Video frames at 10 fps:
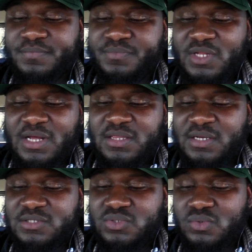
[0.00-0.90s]

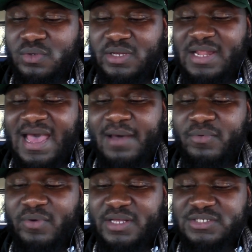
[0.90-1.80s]
Nothing too
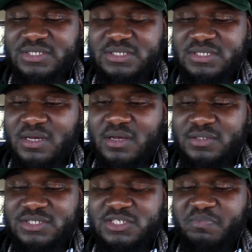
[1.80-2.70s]
elaborate,
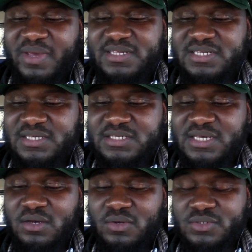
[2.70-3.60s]
just basic
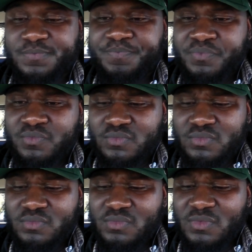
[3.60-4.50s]
skills.
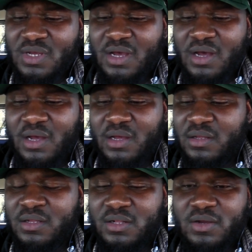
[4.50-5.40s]

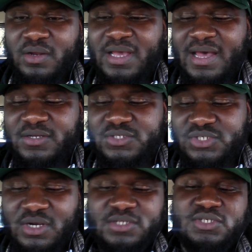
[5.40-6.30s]
Learning how to
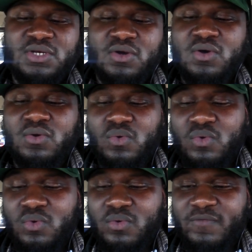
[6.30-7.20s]
search on
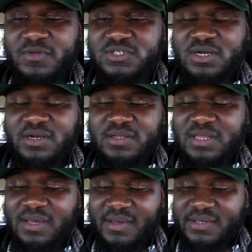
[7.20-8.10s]
Google for certain
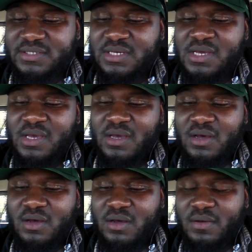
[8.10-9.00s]
things,
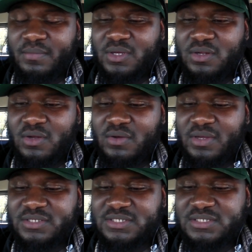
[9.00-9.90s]

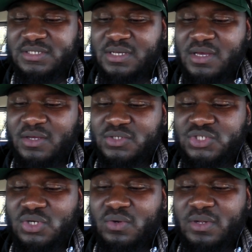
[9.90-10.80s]
and just
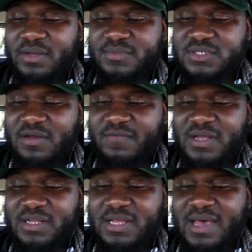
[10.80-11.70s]
showing them stuff
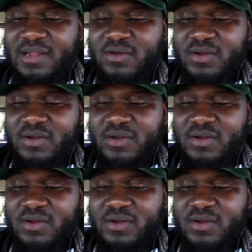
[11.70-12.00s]
like that.